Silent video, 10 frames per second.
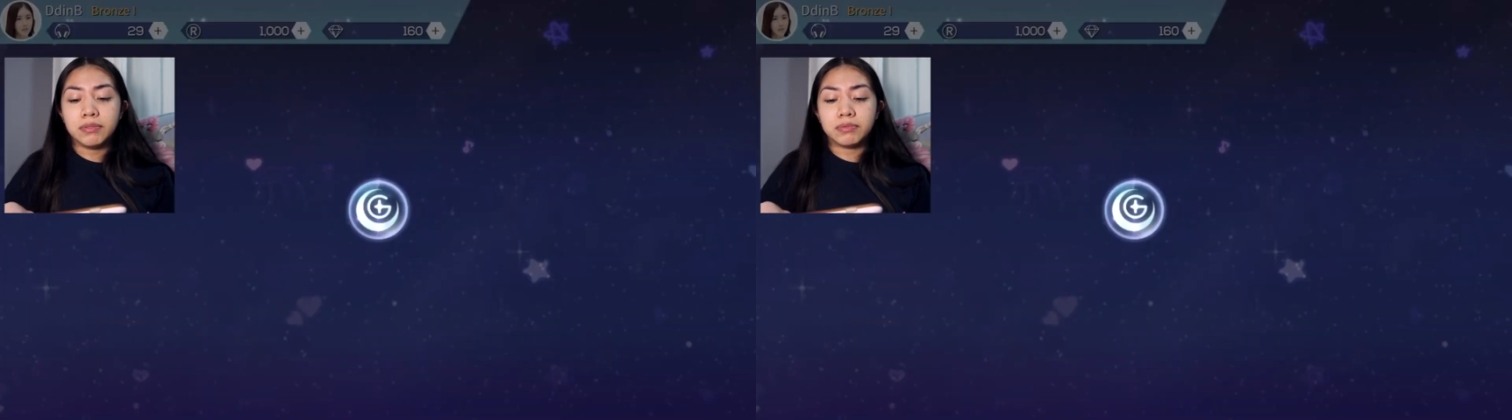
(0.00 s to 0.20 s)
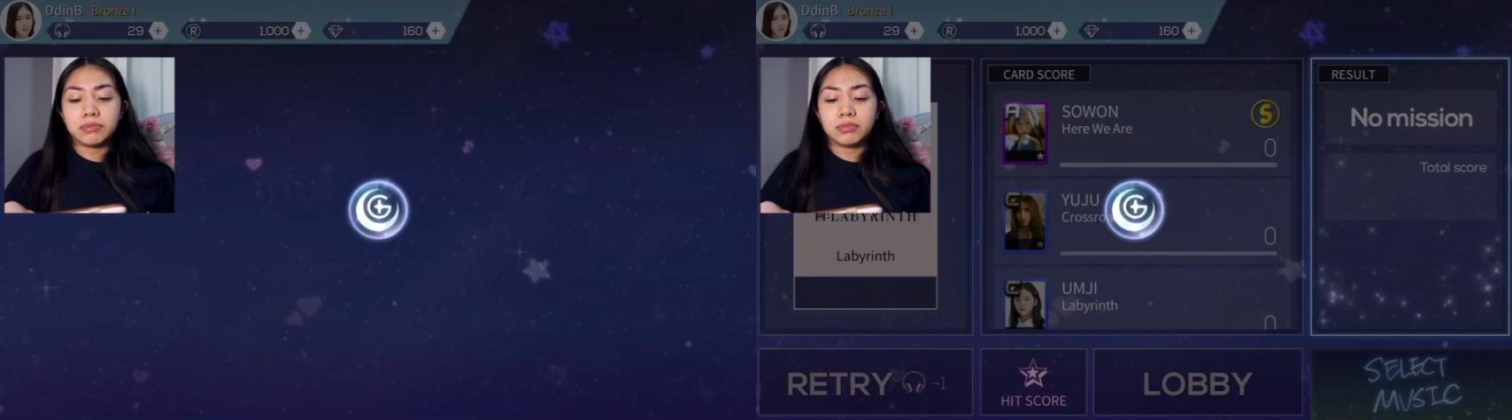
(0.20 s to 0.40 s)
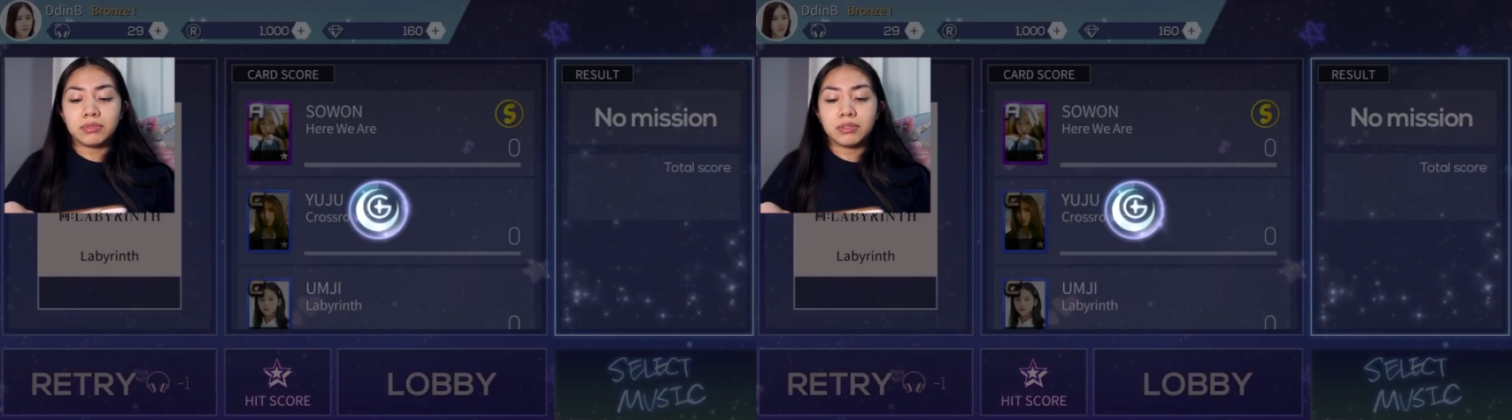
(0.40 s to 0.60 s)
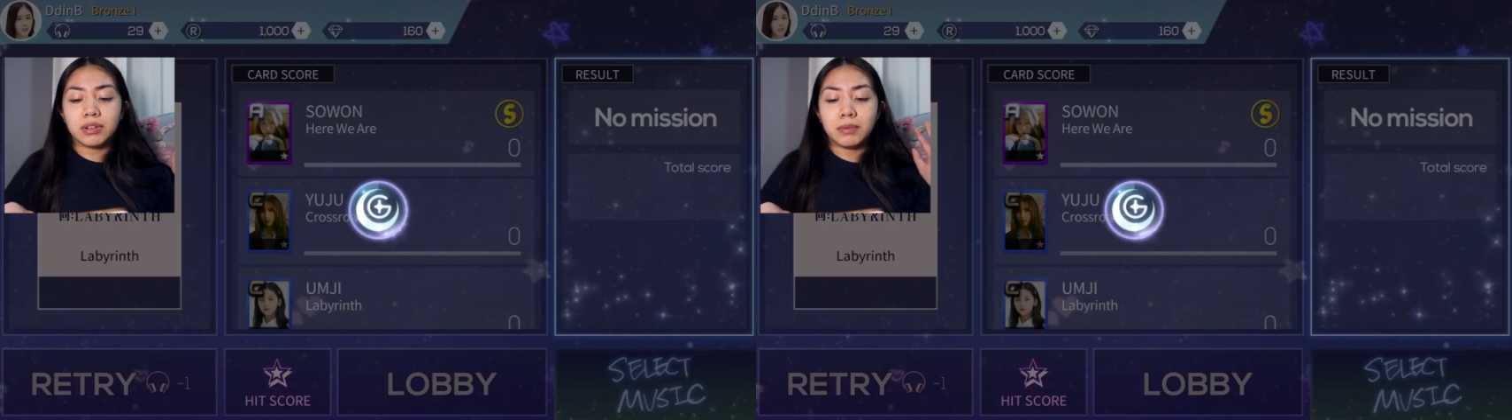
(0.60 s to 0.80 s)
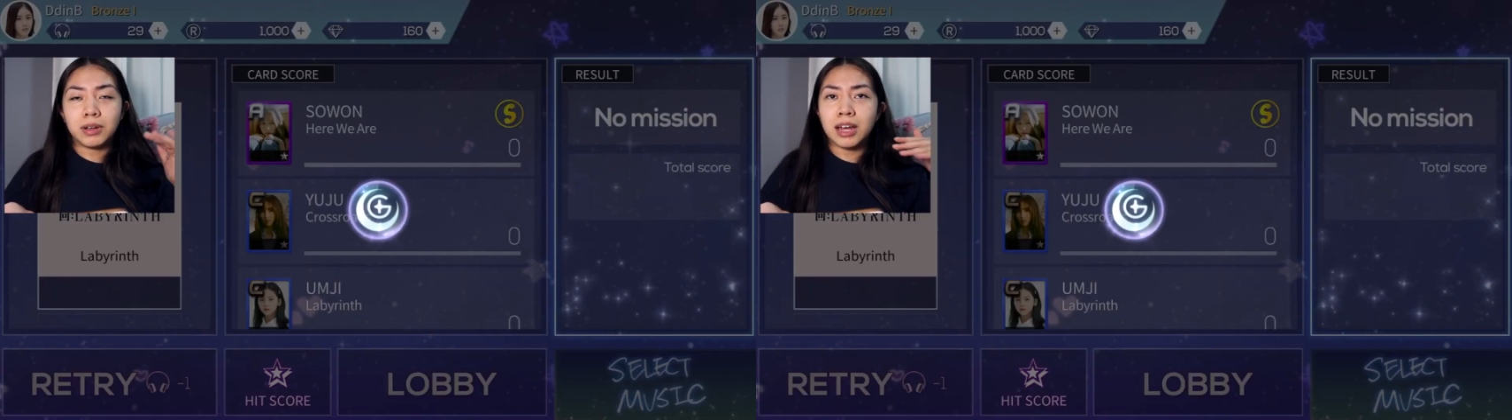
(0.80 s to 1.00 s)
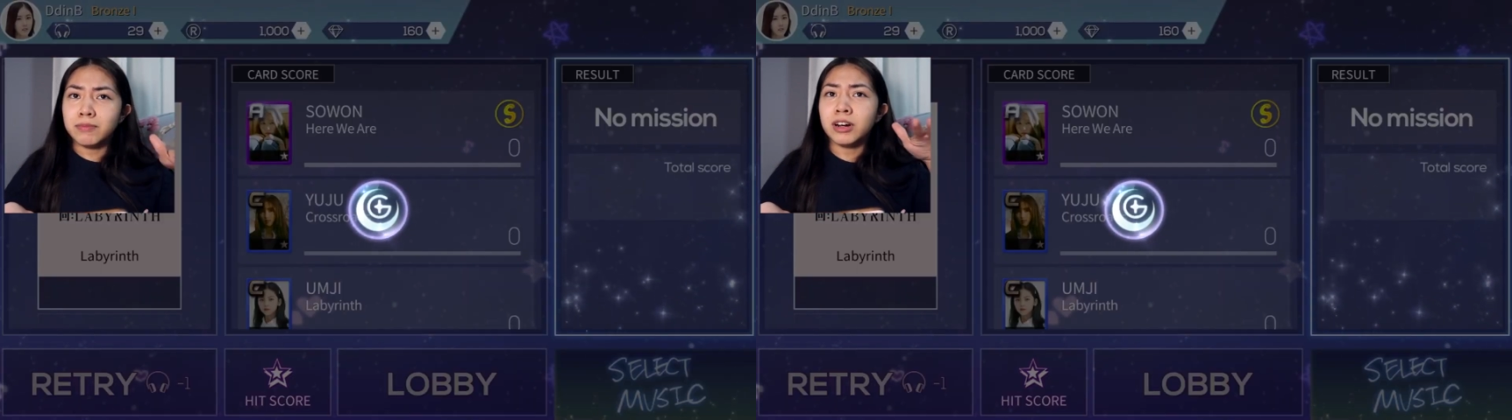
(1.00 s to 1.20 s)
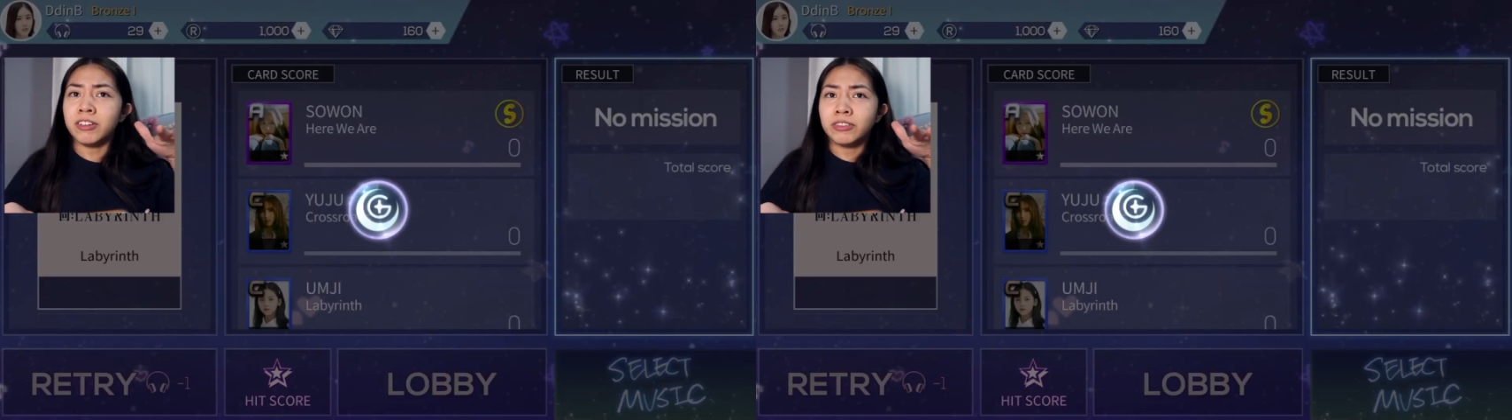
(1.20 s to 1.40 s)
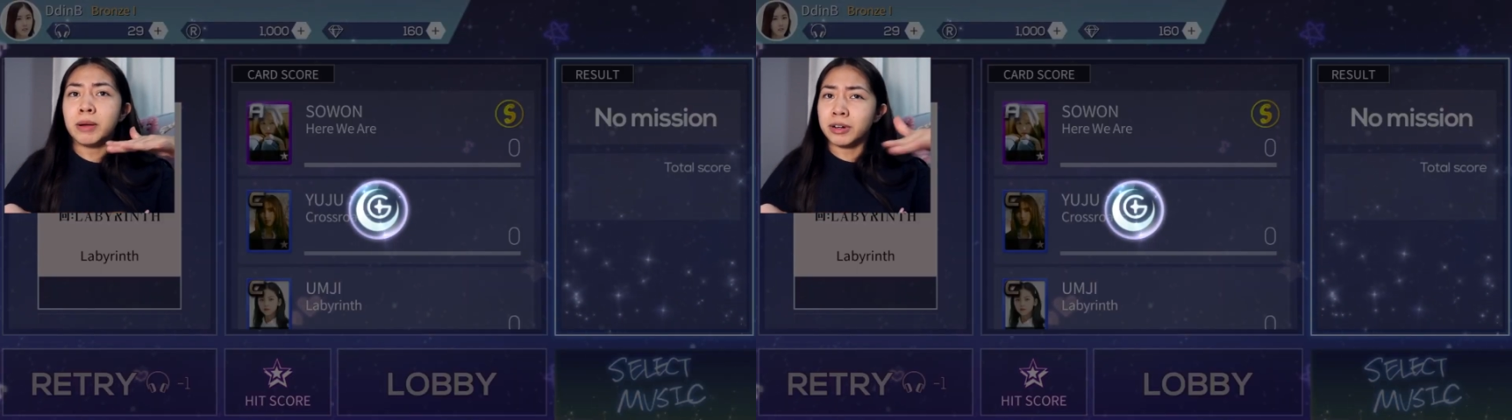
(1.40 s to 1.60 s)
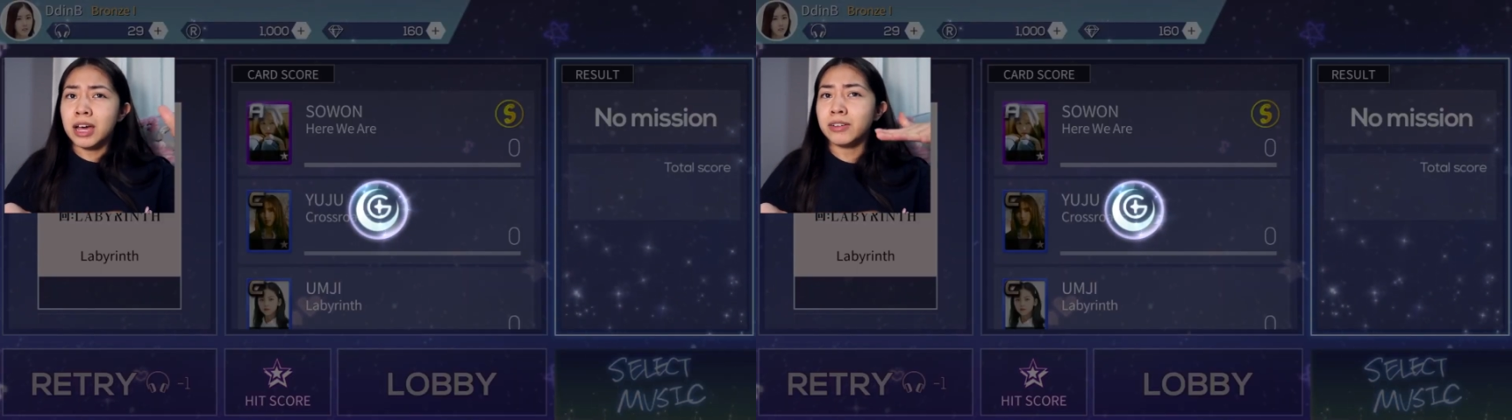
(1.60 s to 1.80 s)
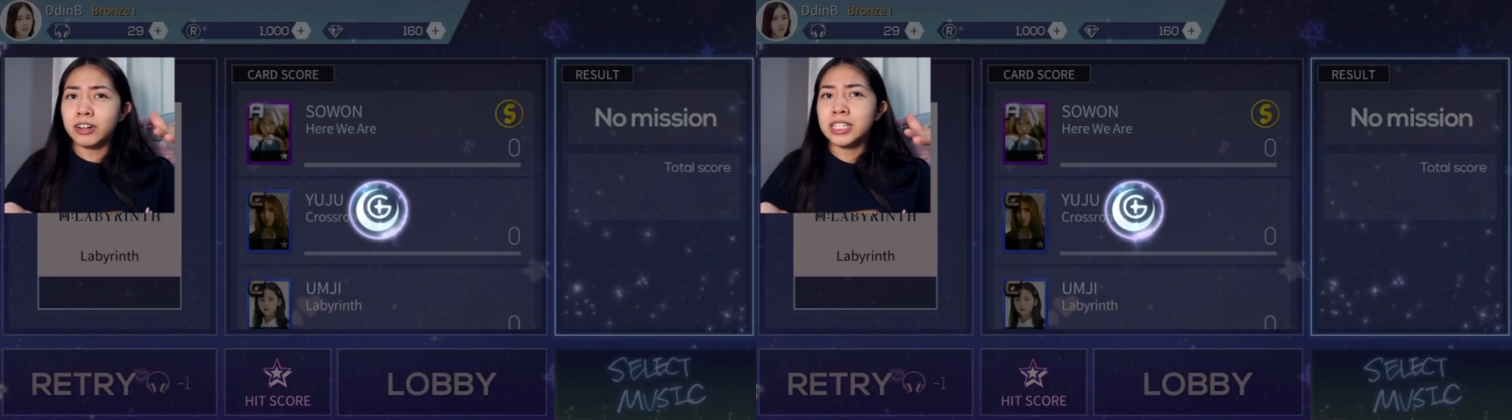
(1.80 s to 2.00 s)
of I'm kind of rough, I'm
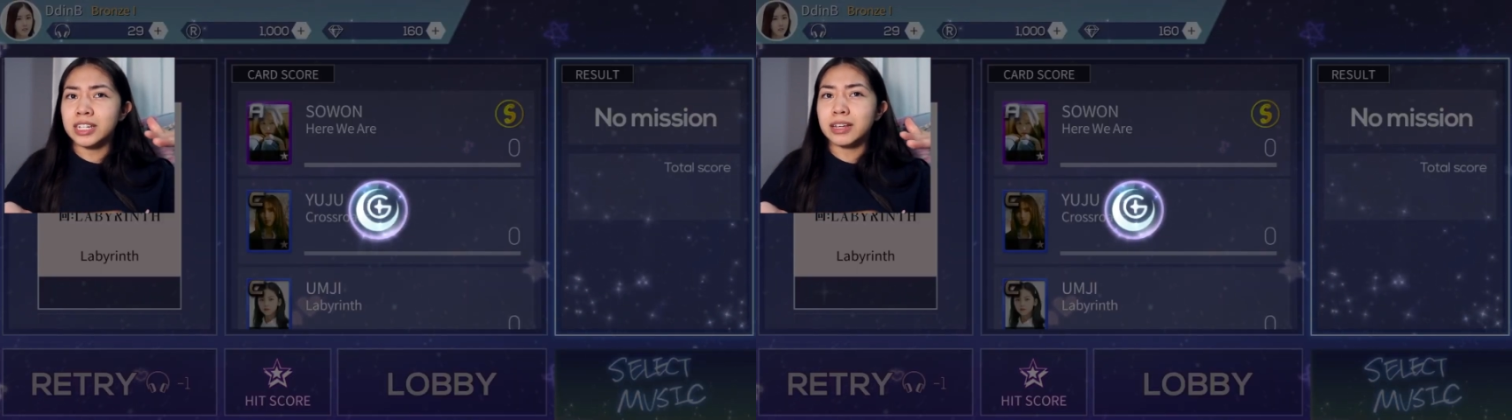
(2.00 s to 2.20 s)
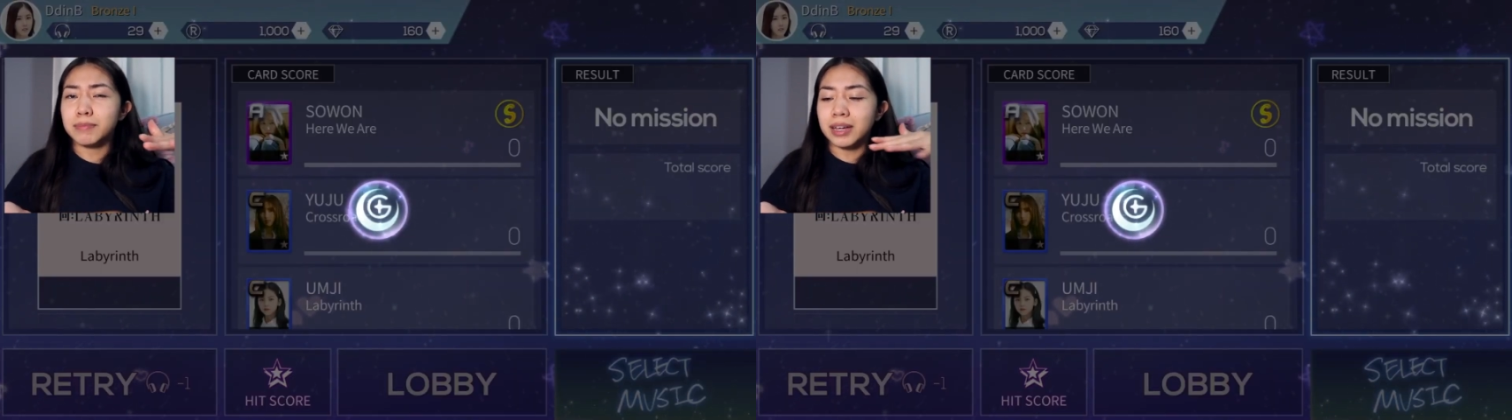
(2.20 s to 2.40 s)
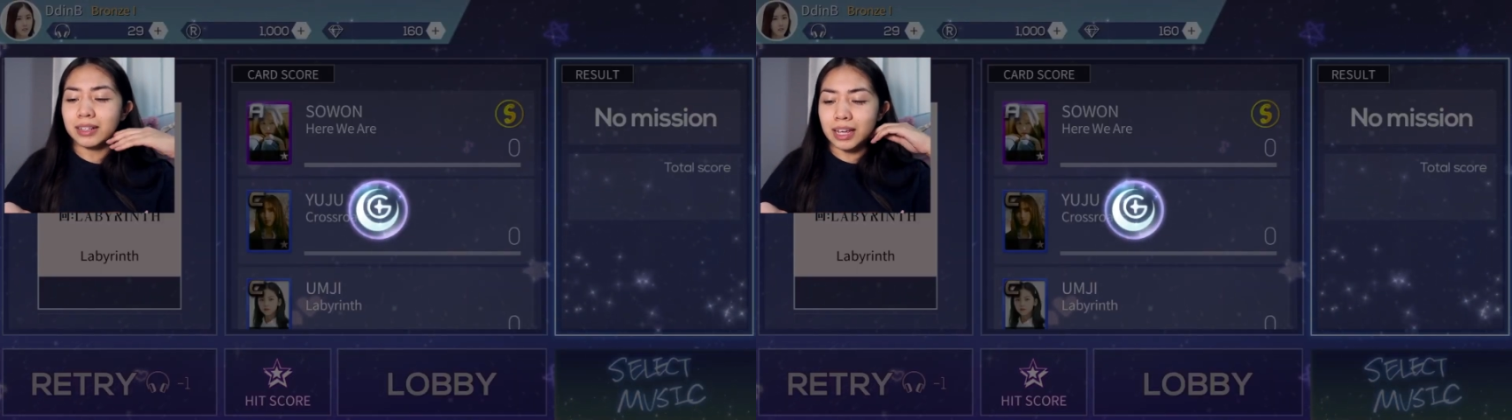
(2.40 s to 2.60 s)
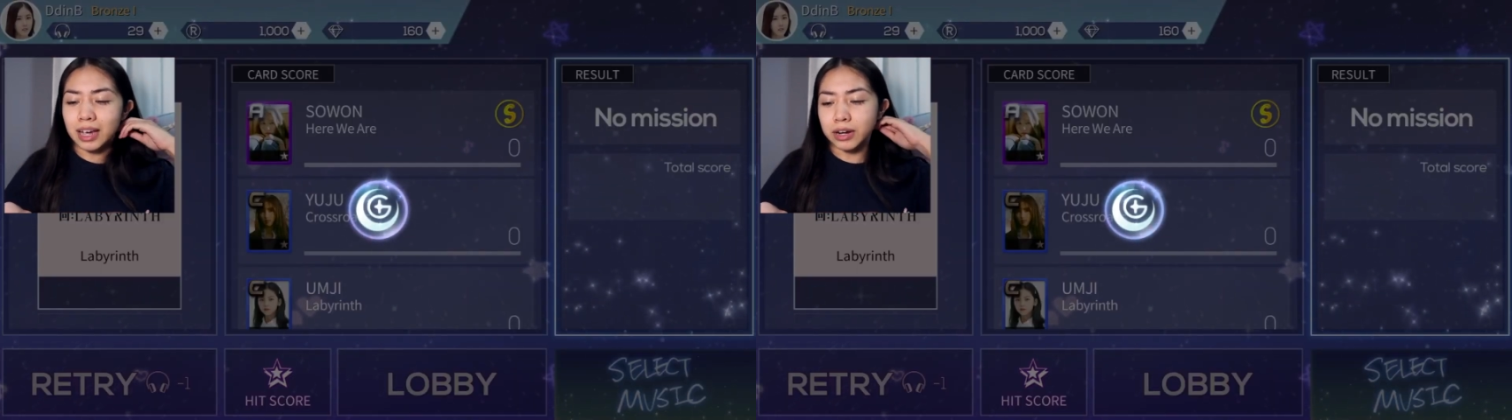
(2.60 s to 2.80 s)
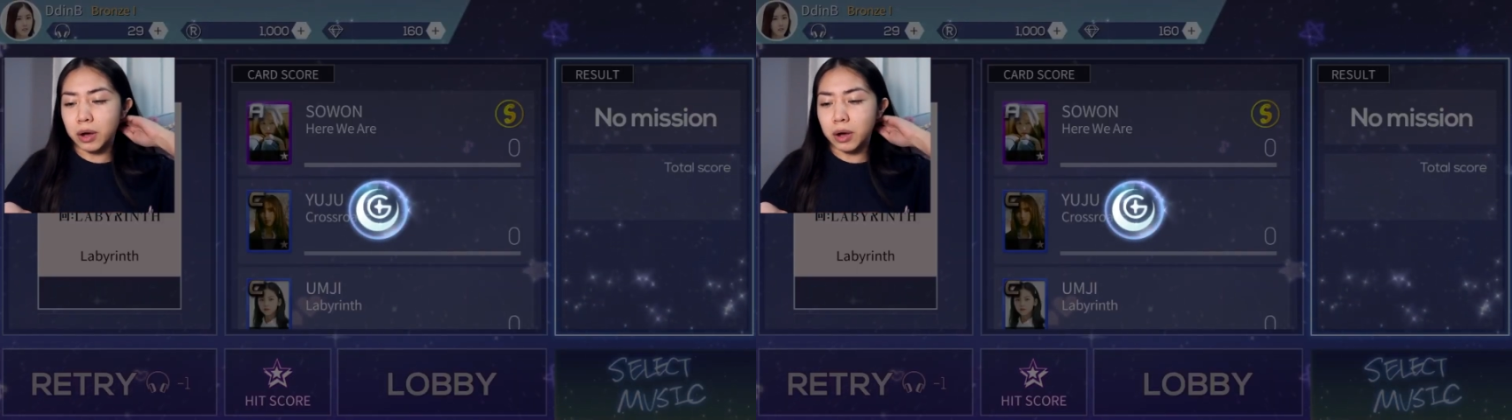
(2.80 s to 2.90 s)
kind of rusty, but like I